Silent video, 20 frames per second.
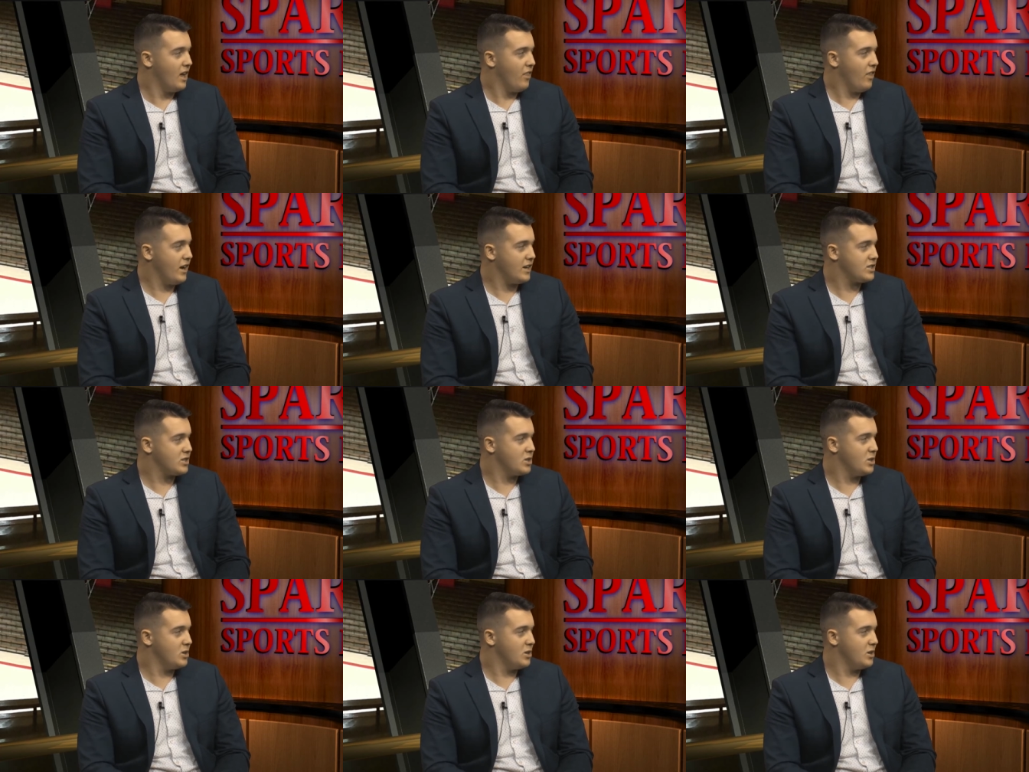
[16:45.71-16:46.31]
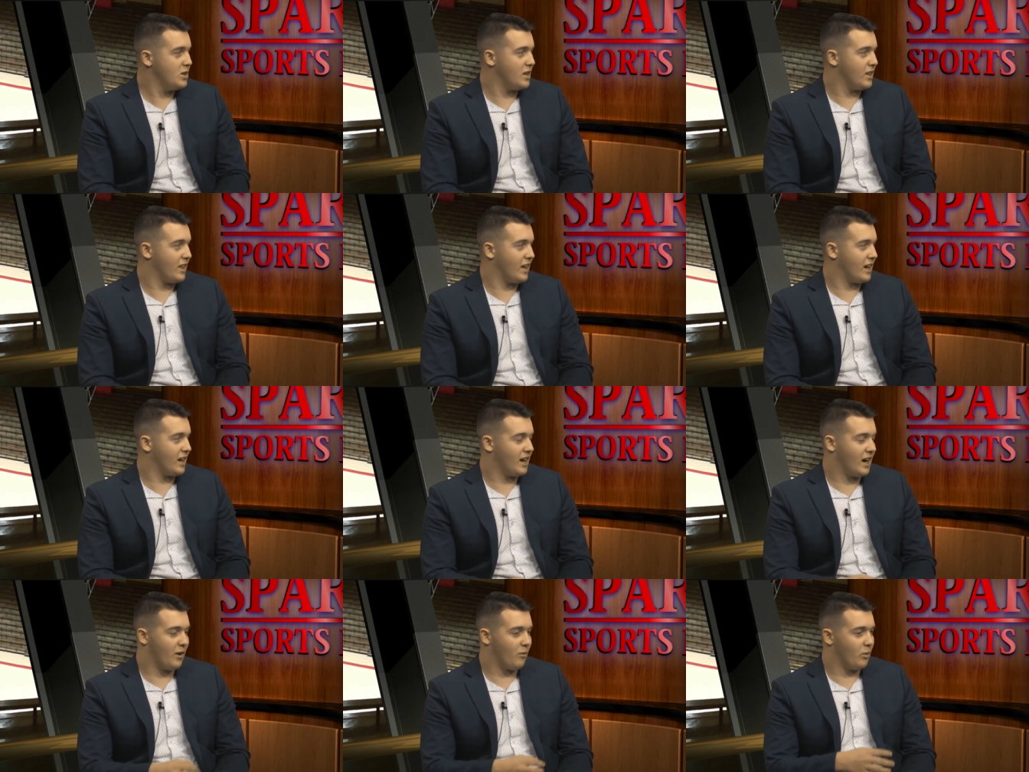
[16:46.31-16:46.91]
That's good, and
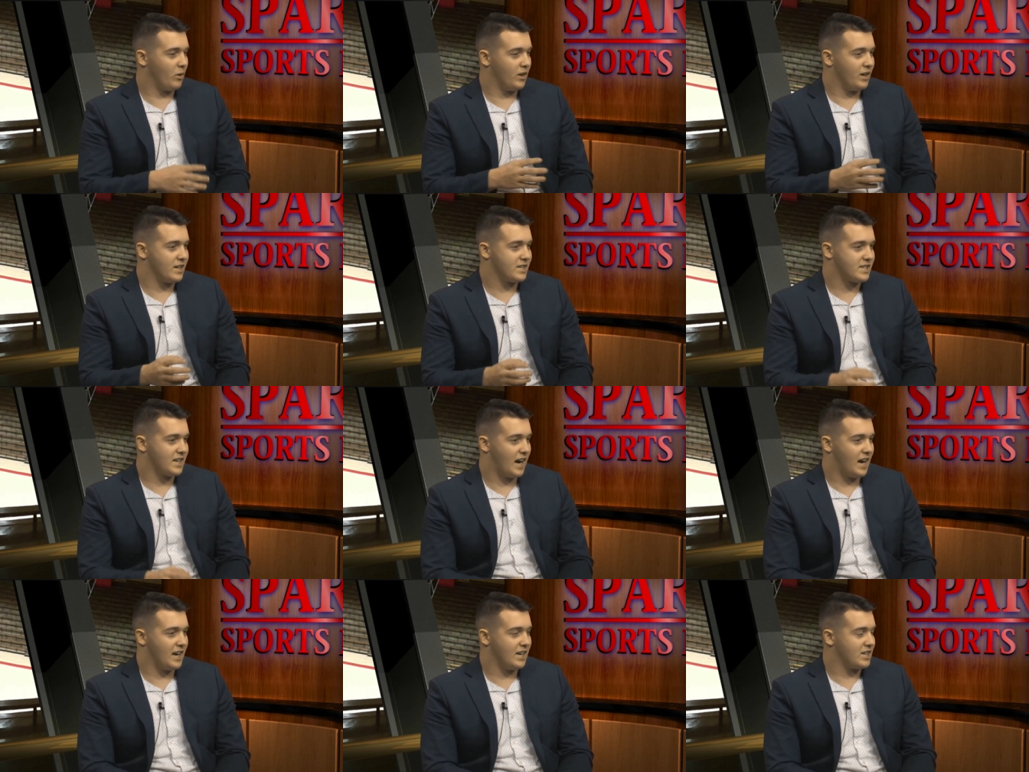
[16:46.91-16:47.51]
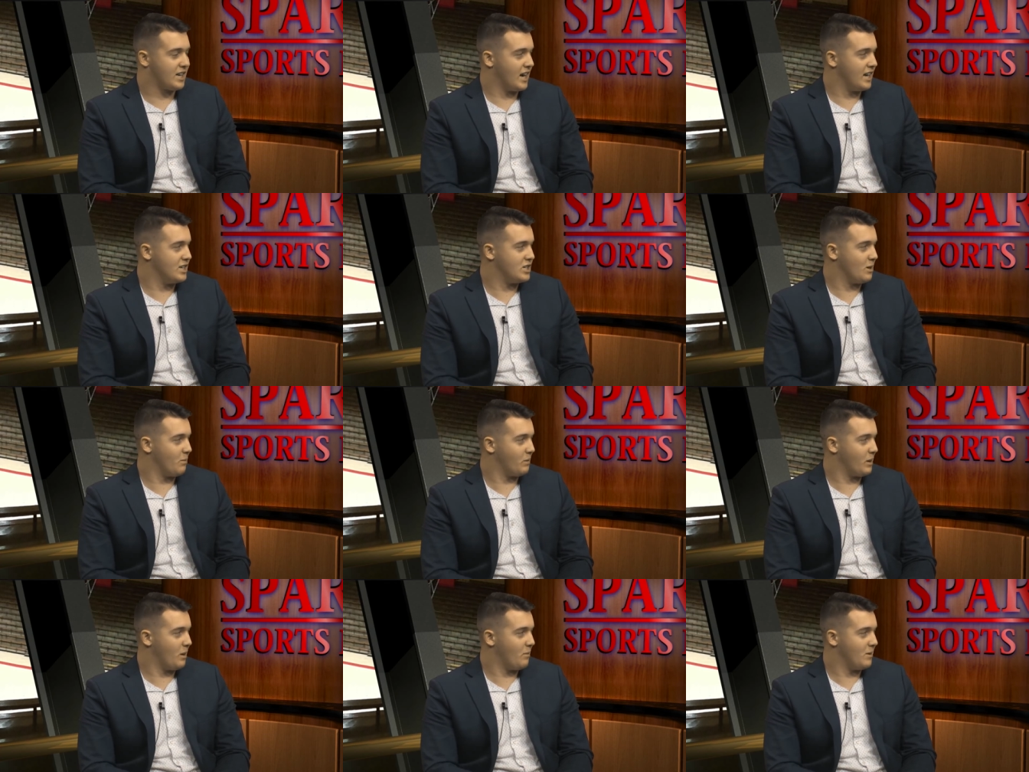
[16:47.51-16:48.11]
like got really excited, kind of
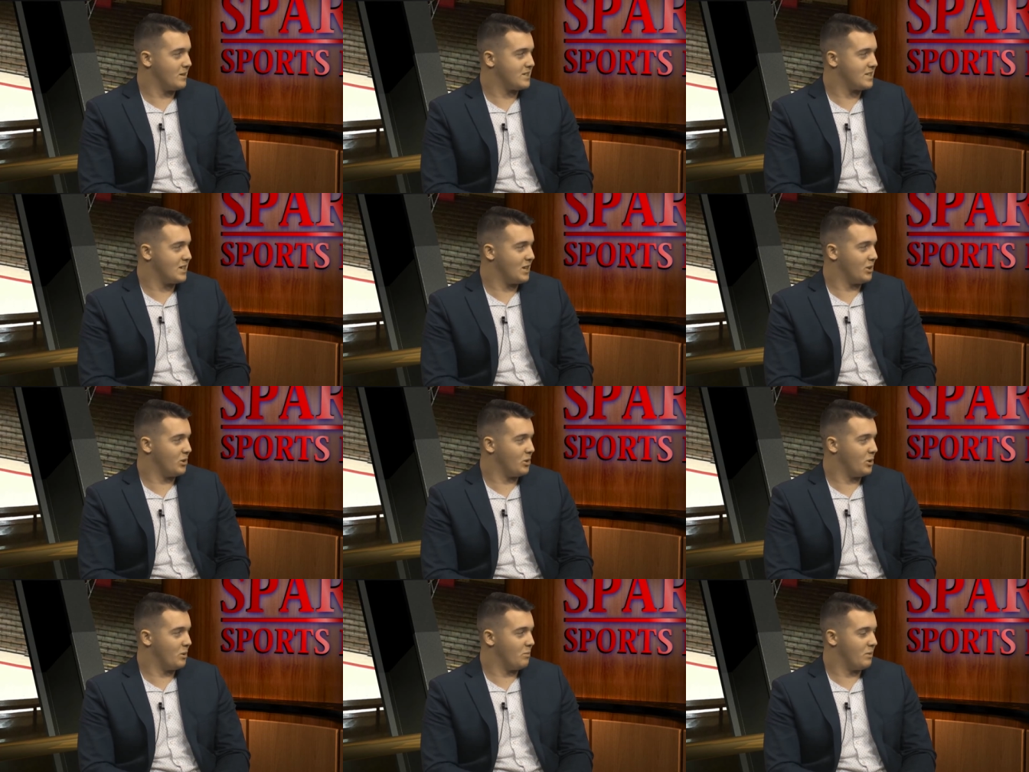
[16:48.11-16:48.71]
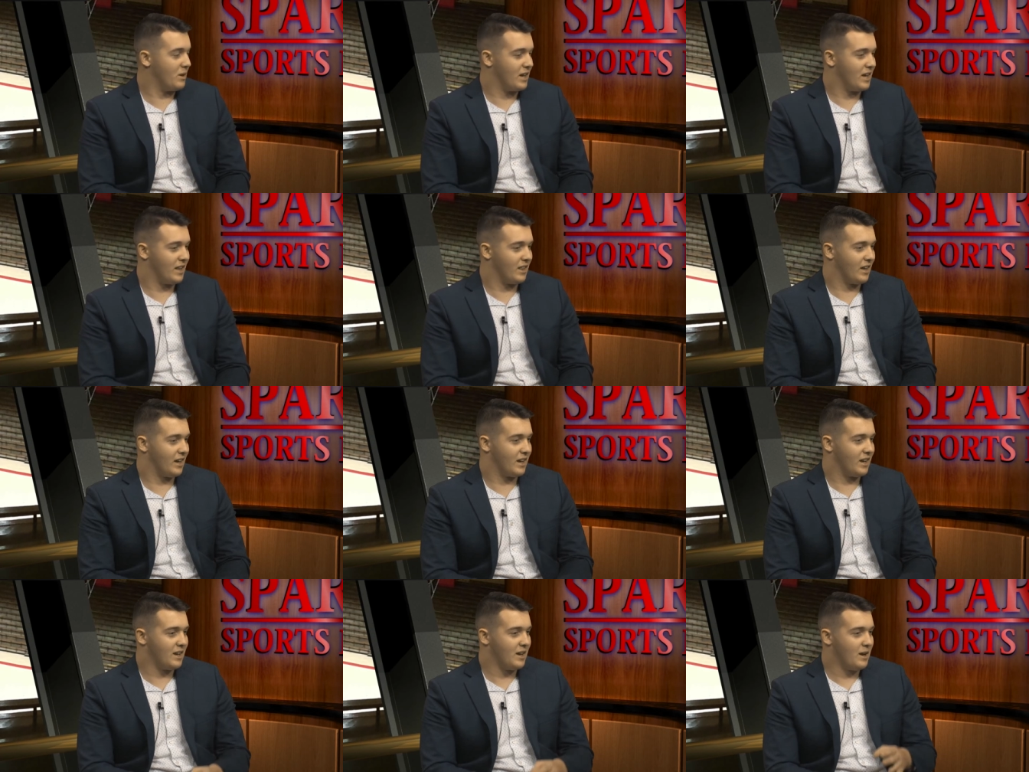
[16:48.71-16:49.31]
jumped out of my seat a little bit, and
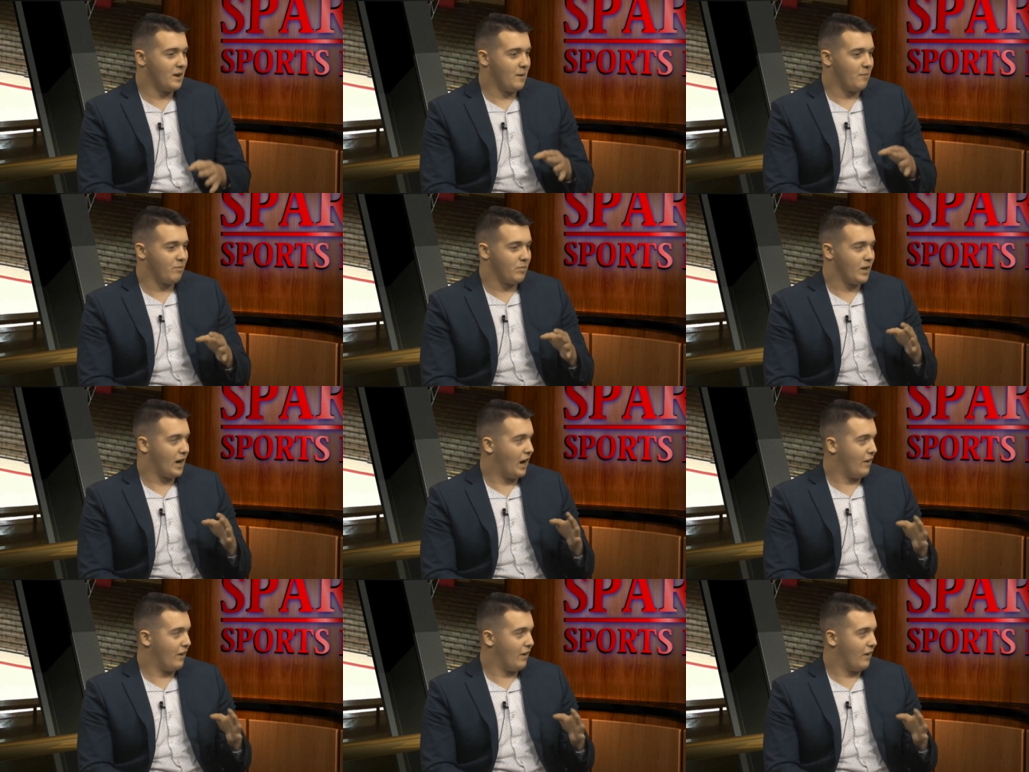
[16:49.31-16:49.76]
like that's good.